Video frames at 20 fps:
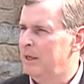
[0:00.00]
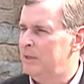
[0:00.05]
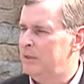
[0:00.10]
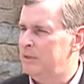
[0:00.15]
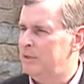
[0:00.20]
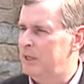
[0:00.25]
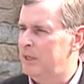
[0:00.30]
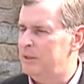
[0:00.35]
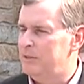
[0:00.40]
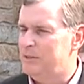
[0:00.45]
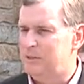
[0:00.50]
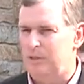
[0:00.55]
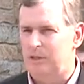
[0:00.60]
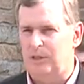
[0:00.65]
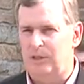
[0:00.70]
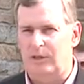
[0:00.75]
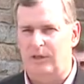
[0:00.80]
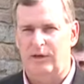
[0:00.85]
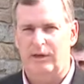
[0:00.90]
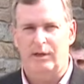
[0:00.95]
change to
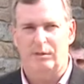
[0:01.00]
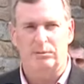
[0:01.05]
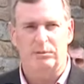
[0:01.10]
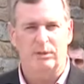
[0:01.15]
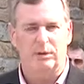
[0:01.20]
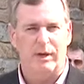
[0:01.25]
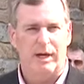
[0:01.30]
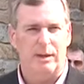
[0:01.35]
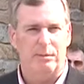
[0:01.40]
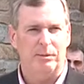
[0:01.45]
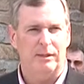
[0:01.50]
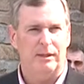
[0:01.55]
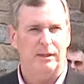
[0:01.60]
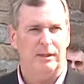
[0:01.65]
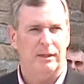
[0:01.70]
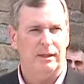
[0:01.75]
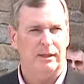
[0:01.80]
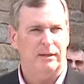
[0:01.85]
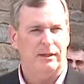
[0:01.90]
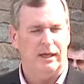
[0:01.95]
this area. I'm so happy.
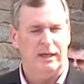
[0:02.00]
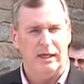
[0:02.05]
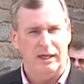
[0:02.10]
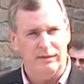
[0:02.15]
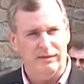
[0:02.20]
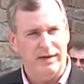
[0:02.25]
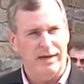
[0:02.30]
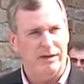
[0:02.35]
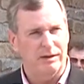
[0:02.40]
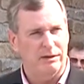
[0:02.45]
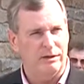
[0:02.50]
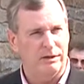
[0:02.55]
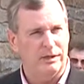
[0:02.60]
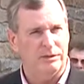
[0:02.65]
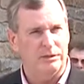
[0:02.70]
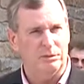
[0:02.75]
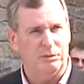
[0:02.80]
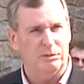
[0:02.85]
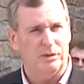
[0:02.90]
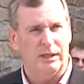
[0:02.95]
I live out here,
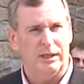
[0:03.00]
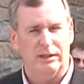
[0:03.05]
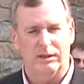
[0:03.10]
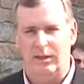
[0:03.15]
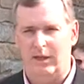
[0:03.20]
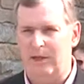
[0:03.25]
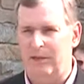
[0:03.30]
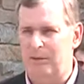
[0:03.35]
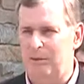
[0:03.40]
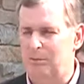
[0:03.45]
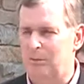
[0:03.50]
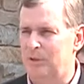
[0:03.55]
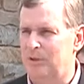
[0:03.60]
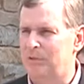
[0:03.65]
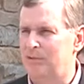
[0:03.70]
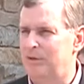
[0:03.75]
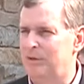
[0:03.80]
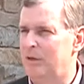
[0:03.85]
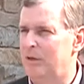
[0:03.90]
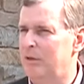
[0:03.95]
as I think most
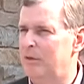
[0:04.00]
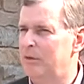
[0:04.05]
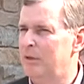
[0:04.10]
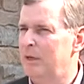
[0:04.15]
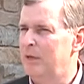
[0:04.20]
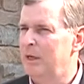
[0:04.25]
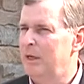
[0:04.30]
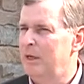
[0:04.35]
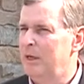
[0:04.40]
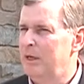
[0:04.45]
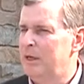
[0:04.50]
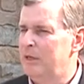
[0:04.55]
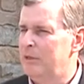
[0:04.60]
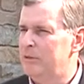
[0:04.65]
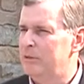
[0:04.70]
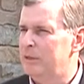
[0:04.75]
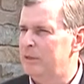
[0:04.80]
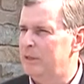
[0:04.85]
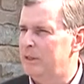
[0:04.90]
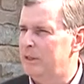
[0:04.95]
of you know. It's
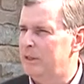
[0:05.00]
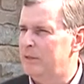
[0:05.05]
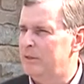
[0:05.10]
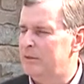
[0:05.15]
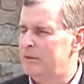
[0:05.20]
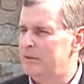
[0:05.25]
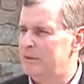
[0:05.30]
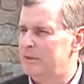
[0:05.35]
just a